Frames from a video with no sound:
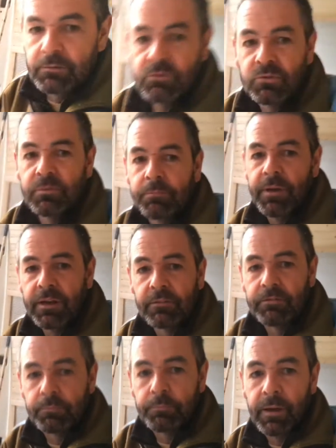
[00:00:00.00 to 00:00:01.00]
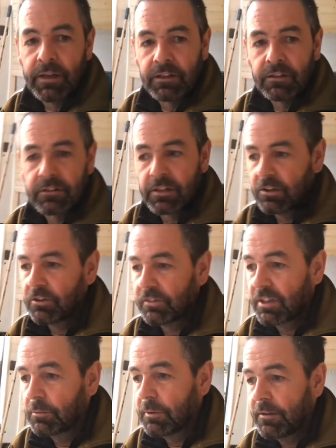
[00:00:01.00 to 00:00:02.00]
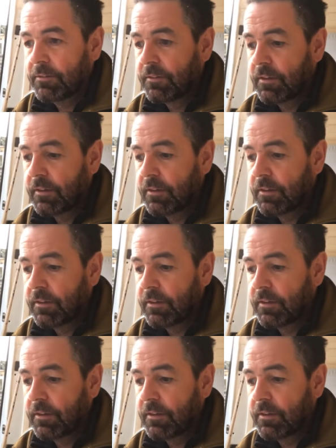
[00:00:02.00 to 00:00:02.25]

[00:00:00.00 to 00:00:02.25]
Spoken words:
which was a bit of a pain, hardly ideal, but